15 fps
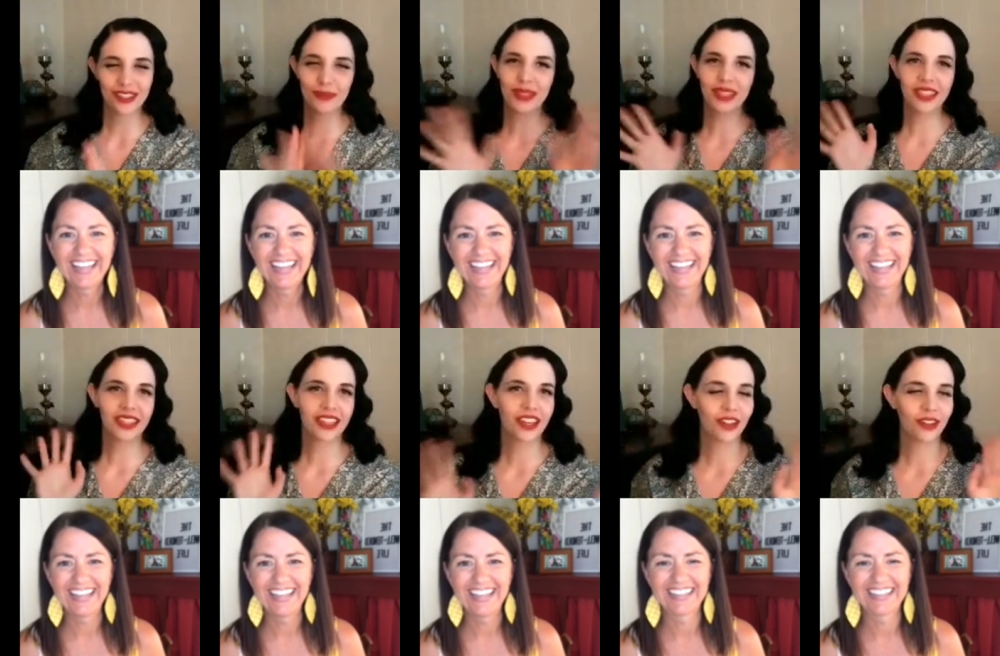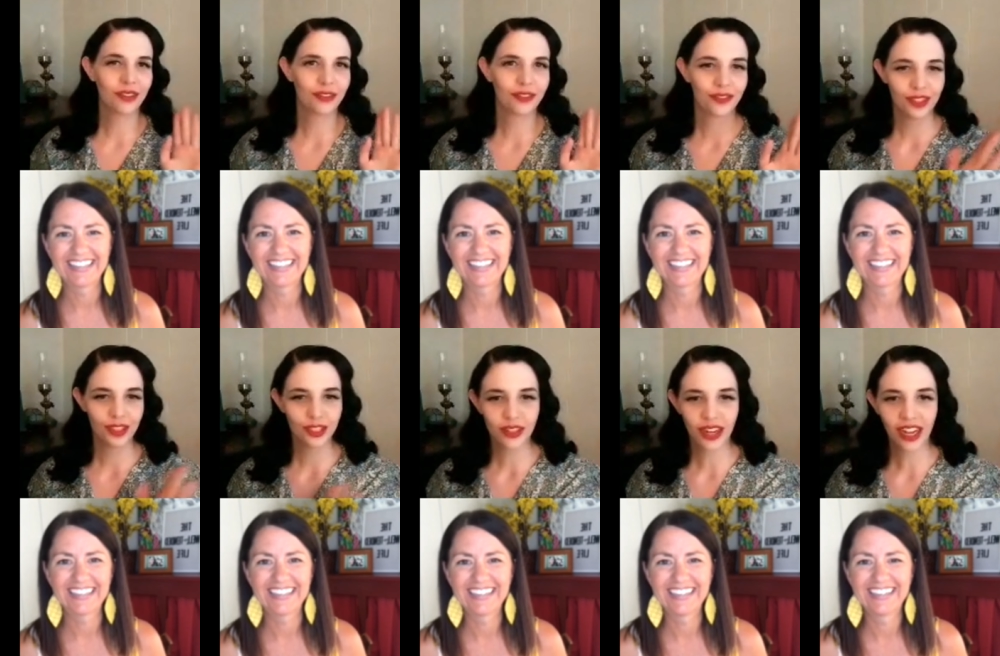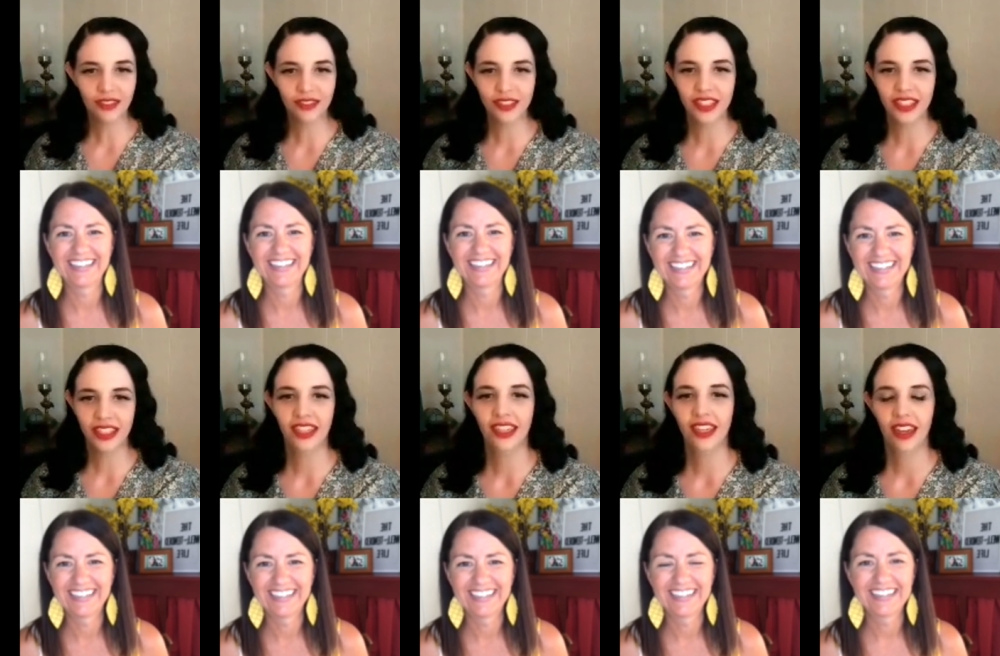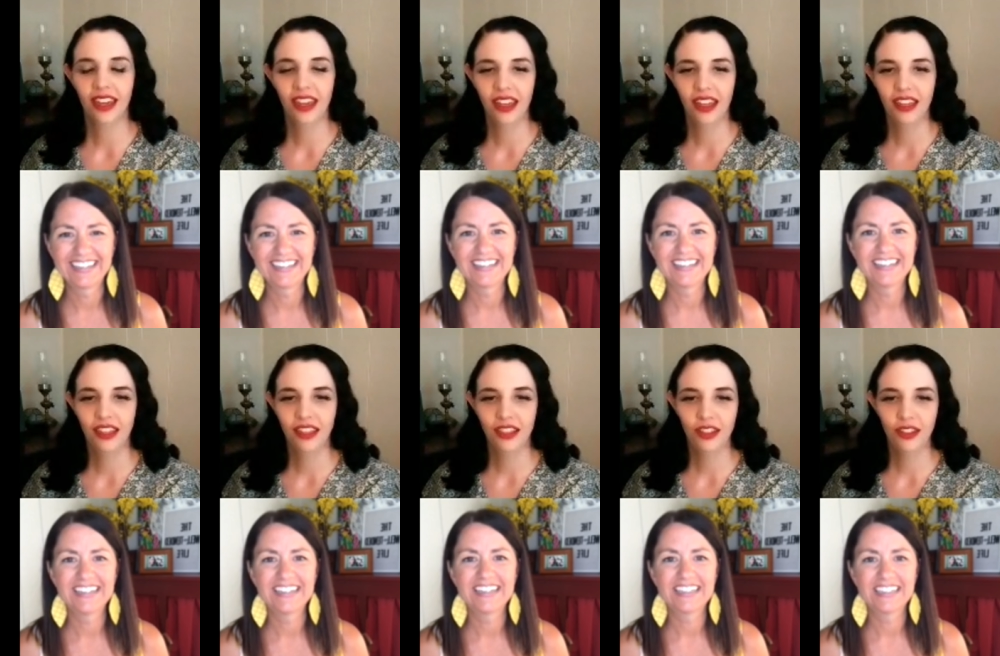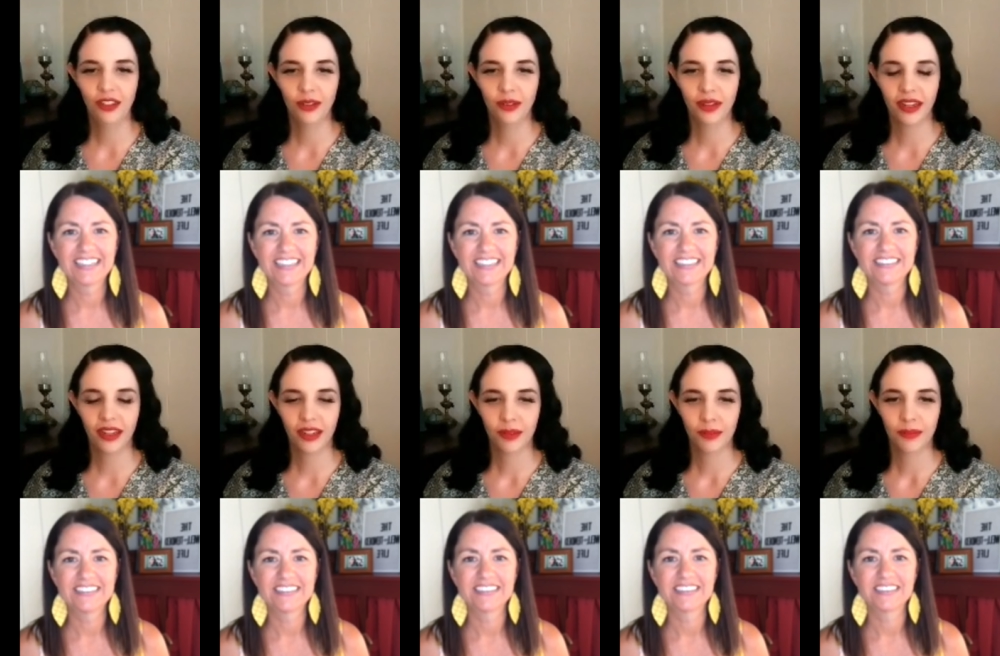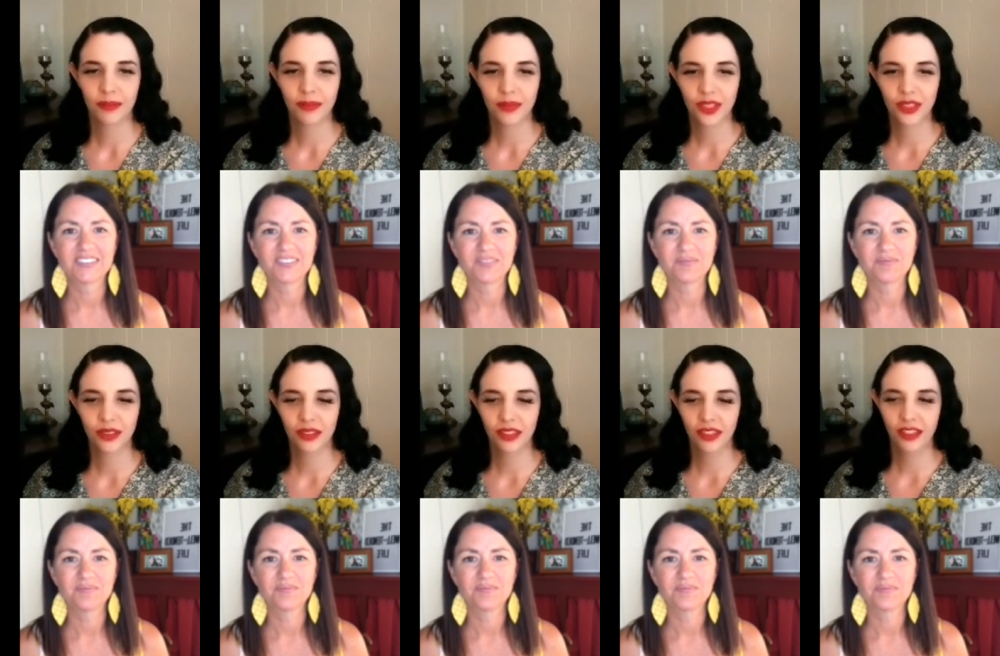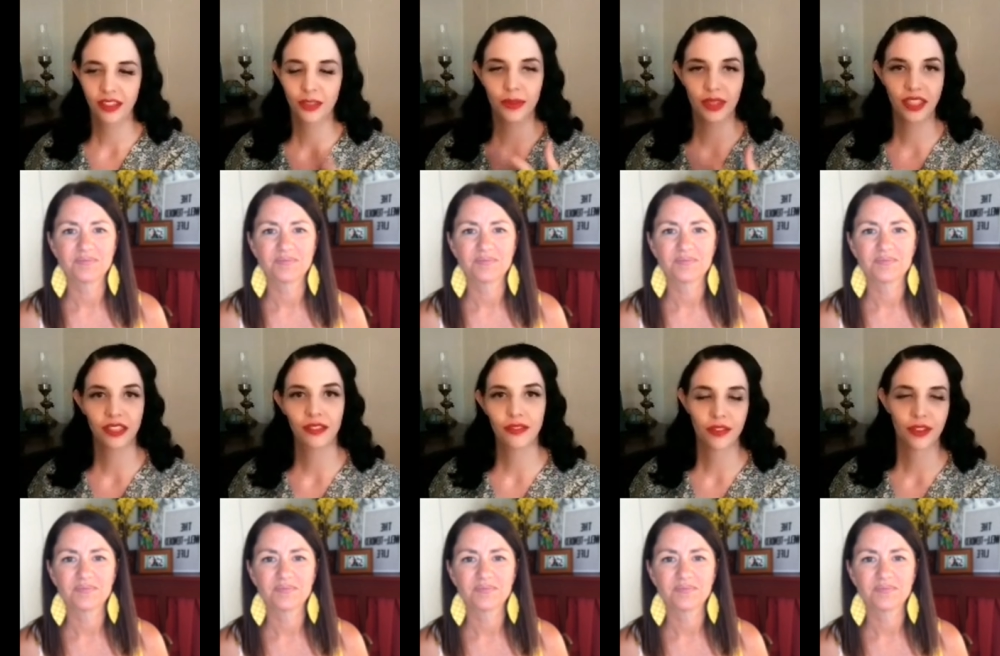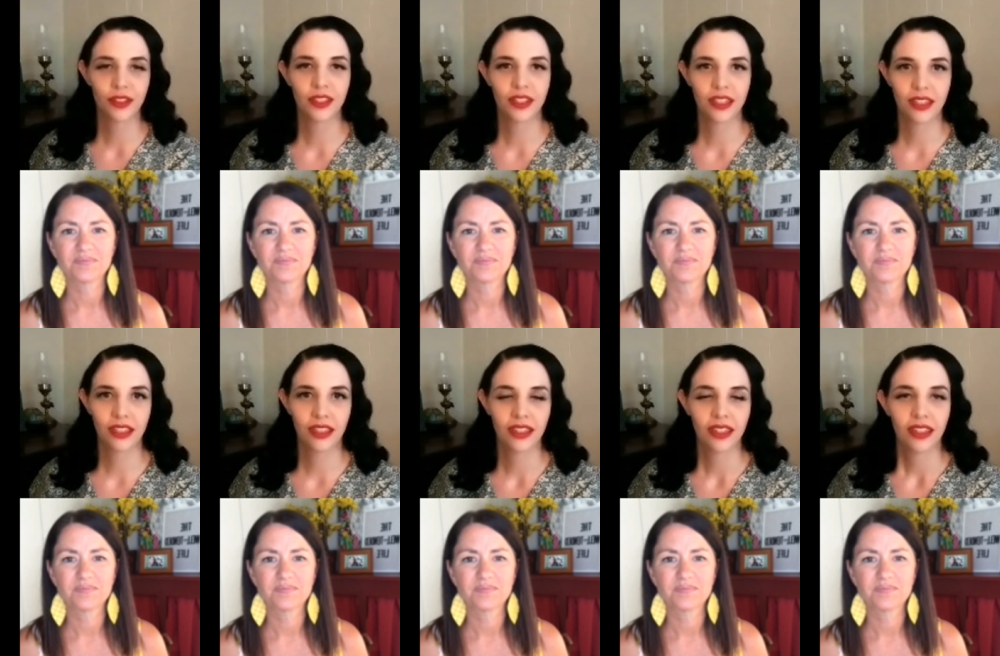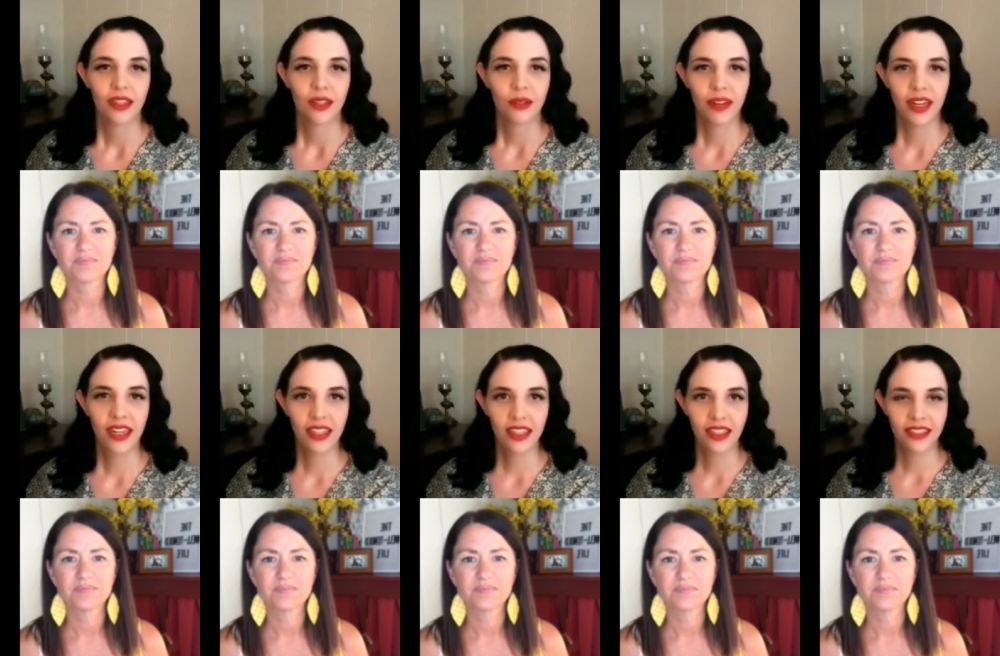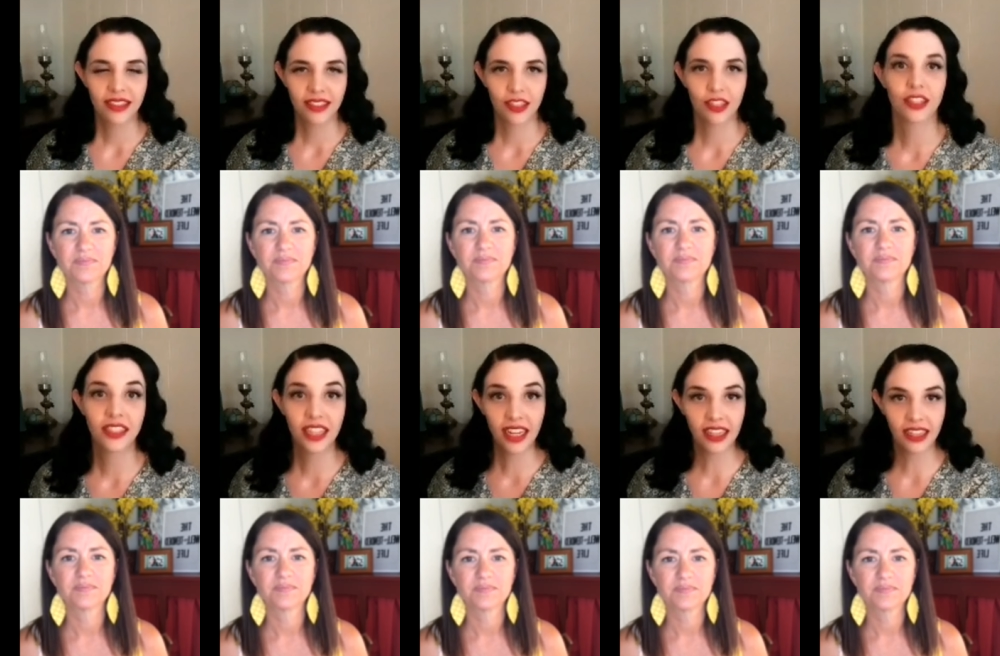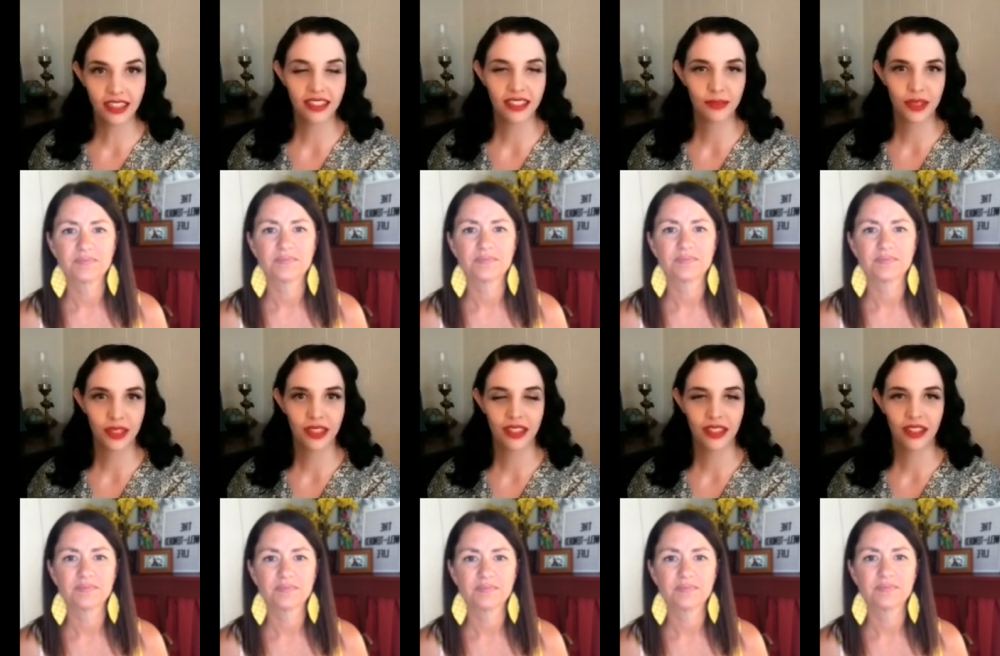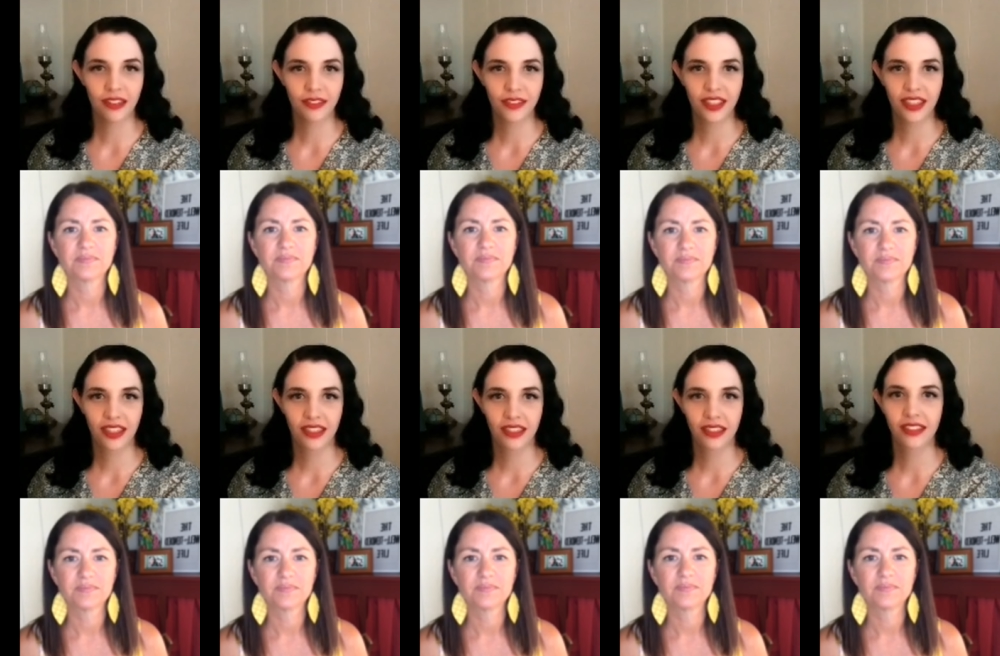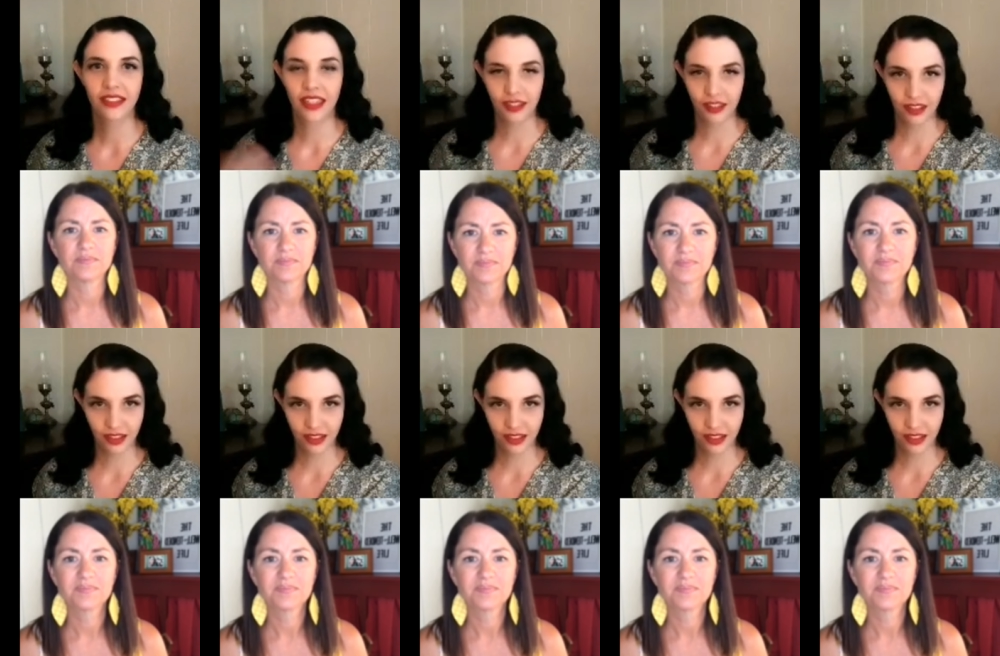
Speaker 1: speaking of the traveling and you know, um, and the inspiration for her writings or her settings were often set in,